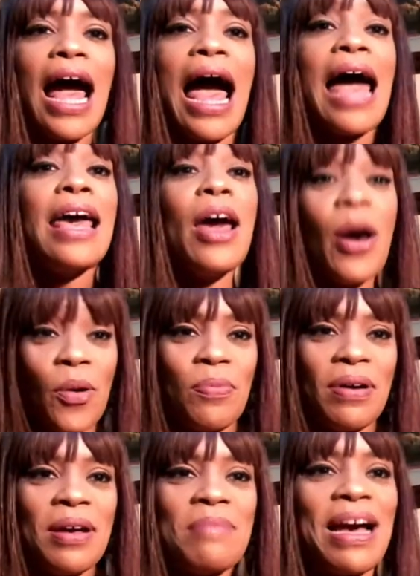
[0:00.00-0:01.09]
I
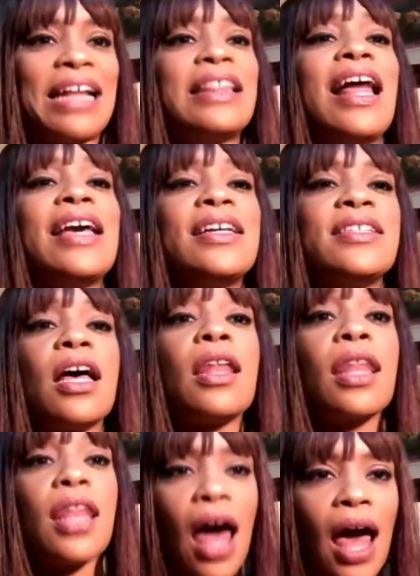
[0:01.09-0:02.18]
help my clients
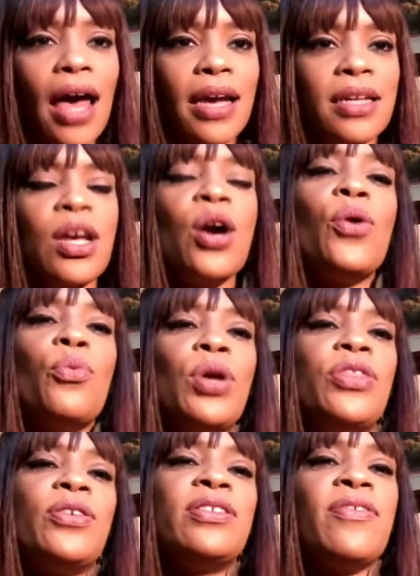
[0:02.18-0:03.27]
align
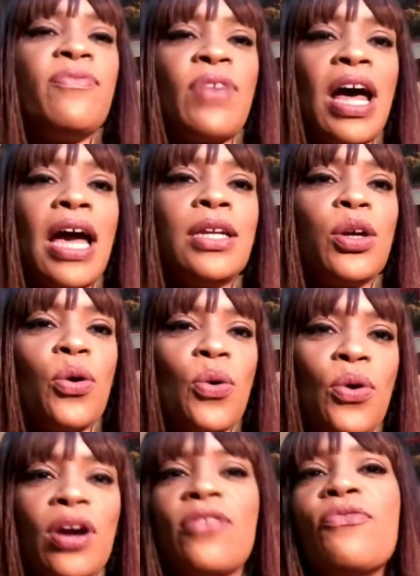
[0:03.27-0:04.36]
with their divine
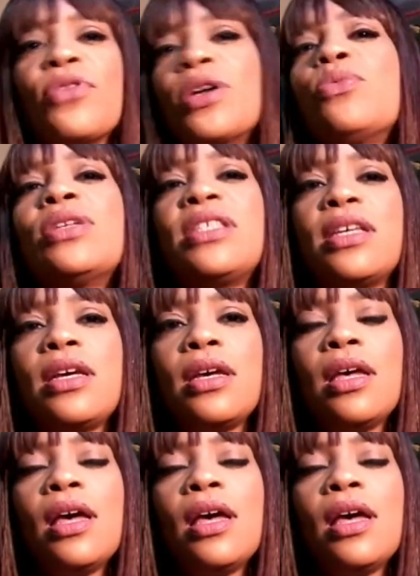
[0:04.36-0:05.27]
core frequency.